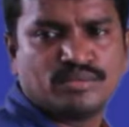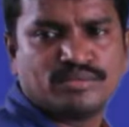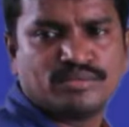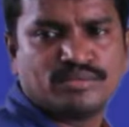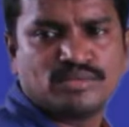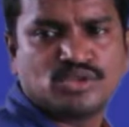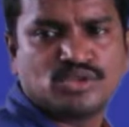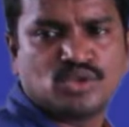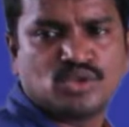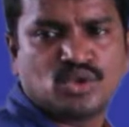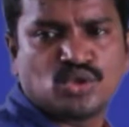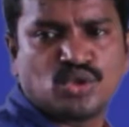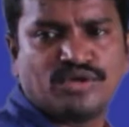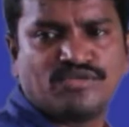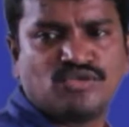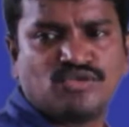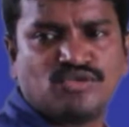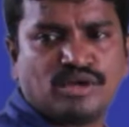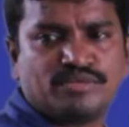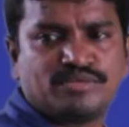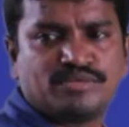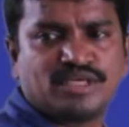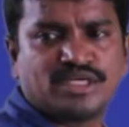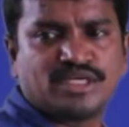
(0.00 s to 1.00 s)
So if you
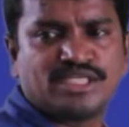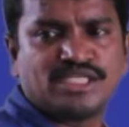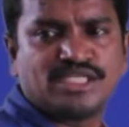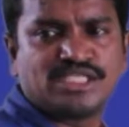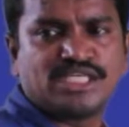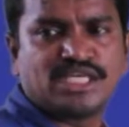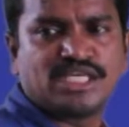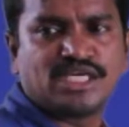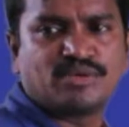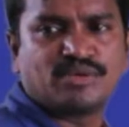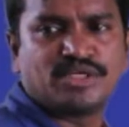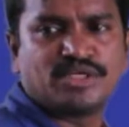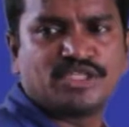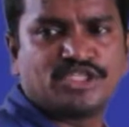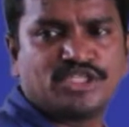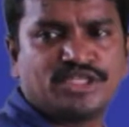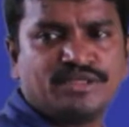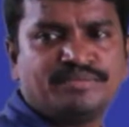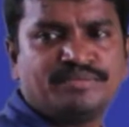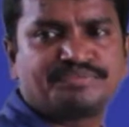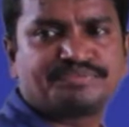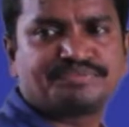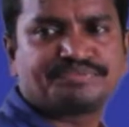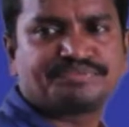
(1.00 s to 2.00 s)
observe this equation,
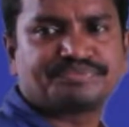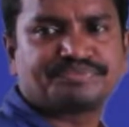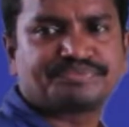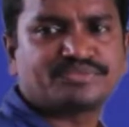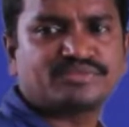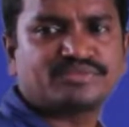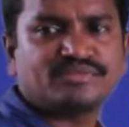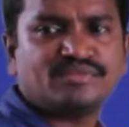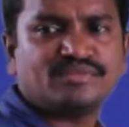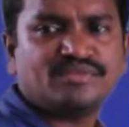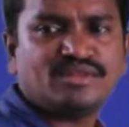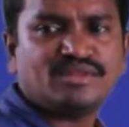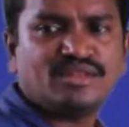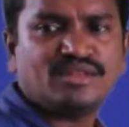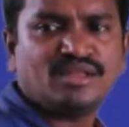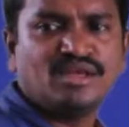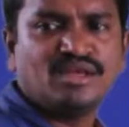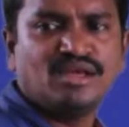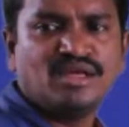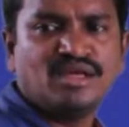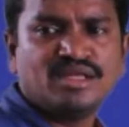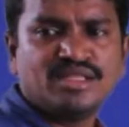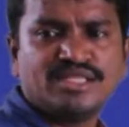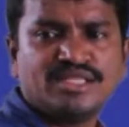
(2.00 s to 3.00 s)

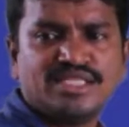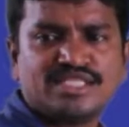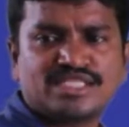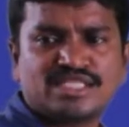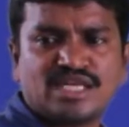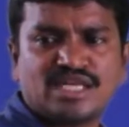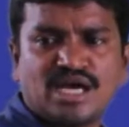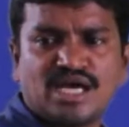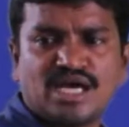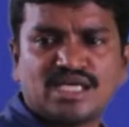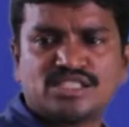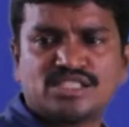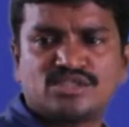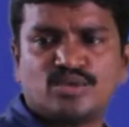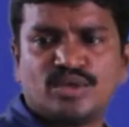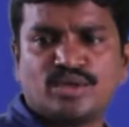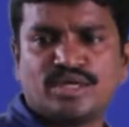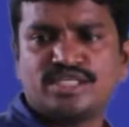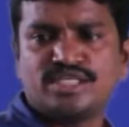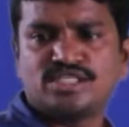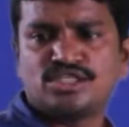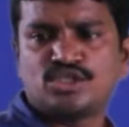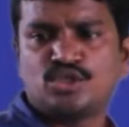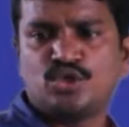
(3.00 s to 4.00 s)
this last one
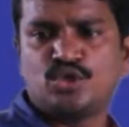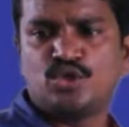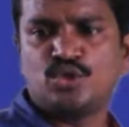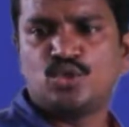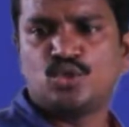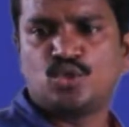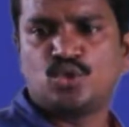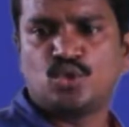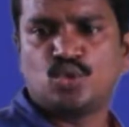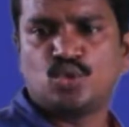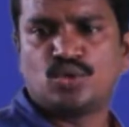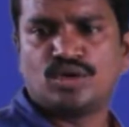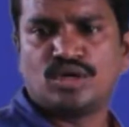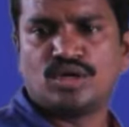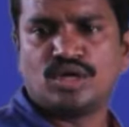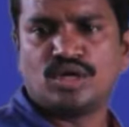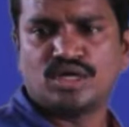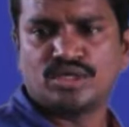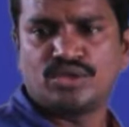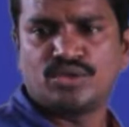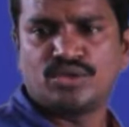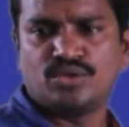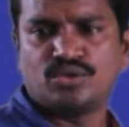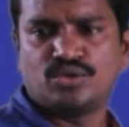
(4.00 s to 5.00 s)
is Q2, not
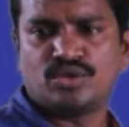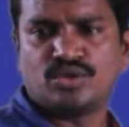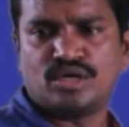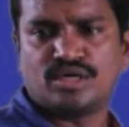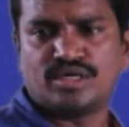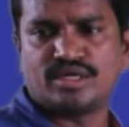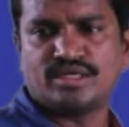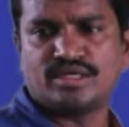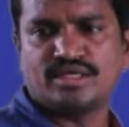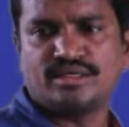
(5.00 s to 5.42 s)
Q0,